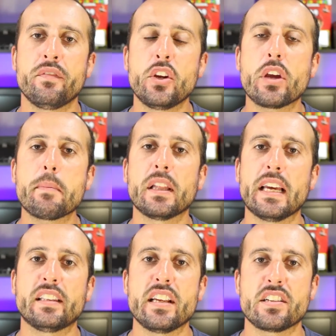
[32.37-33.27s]
Video game
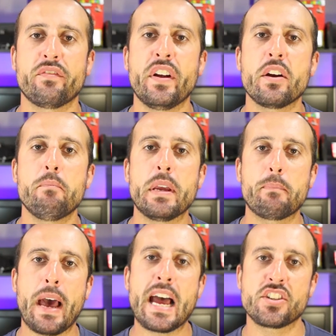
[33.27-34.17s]
collecting is a very big
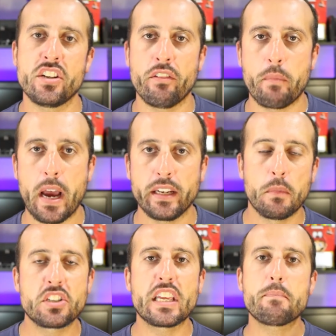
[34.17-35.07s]
passion of mine.
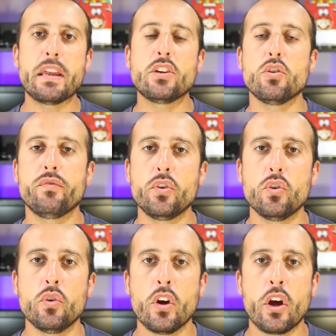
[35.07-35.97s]
Much like many of
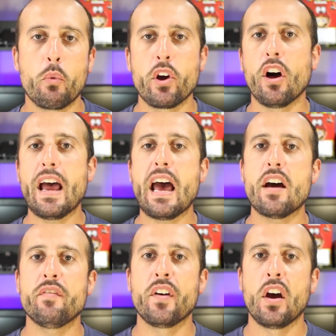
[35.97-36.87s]
you, we all
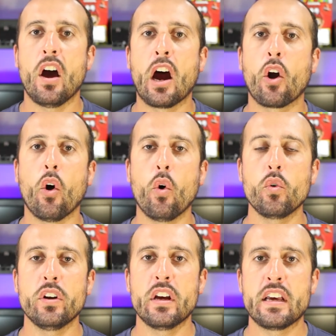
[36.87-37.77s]
have our
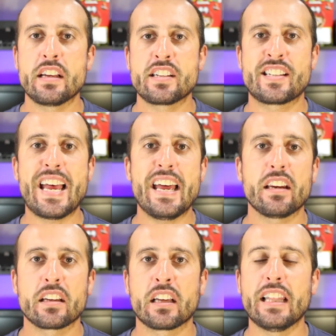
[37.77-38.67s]
own set
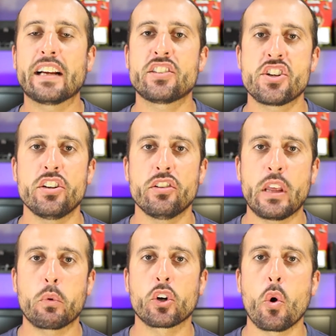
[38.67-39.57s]
collection
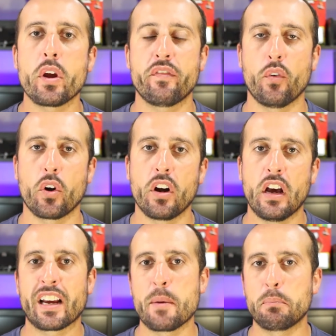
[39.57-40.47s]
that we're going for.
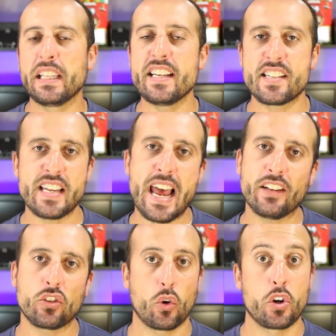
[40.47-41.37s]
A complete
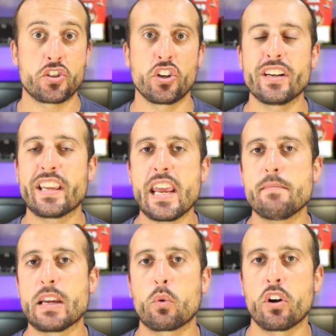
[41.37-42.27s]
set or certain games that